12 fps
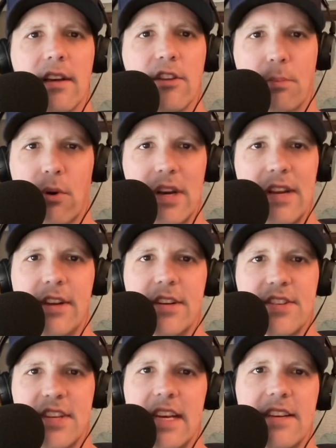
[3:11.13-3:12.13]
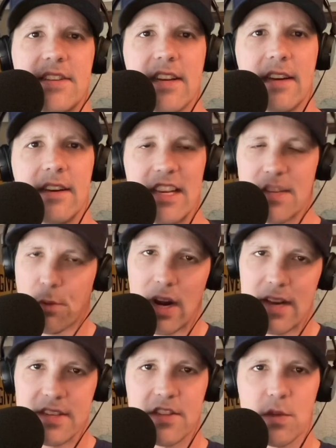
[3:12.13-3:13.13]
the previous season, and his
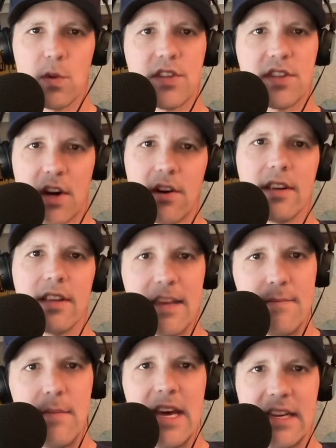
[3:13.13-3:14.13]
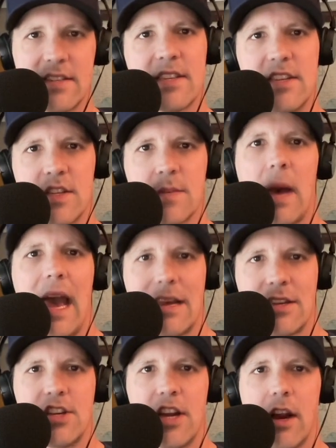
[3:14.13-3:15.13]
presence was certainly missed this
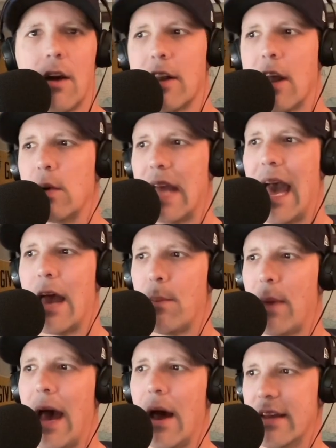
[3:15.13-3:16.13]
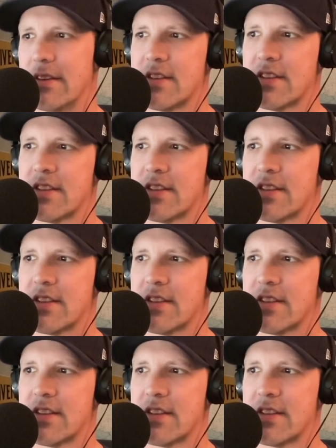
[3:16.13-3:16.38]
past year, no doubt about it.